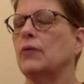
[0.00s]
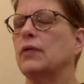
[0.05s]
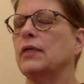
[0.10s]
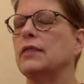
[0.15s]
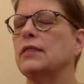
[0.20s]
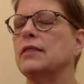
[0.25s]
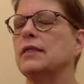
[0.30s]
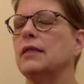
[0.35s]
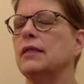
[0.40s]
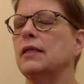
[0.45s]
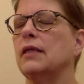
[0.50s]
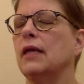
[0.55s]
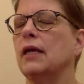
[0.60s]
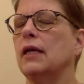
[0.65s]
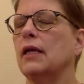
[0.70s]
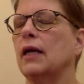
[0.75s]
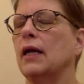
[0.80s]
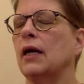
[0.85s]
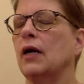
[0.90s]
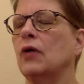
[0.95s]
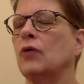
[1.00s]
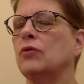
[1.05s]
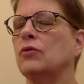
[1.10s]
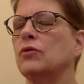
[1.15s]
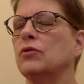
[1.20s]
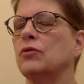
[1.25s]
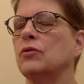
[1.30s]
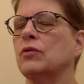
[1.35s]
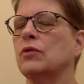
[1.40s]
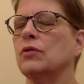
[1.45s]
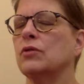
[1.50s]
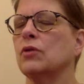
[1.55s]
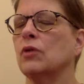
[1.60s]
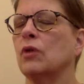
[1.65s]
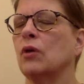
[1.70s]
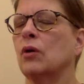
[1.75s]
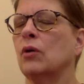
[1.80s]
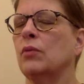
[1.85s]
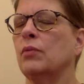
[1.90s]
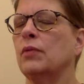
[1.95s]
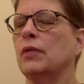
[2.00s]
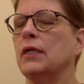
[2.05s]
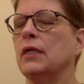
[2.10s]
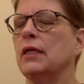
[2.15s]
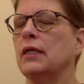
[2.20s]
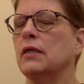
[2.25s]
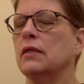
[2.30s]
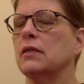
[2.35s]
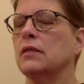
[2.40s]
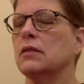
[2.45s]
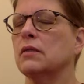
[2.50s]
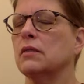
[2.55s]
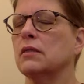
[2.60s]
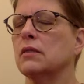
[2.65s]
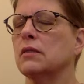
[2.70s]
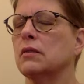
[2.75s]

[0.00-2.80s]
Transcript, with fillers: Now extend that out towards all beings.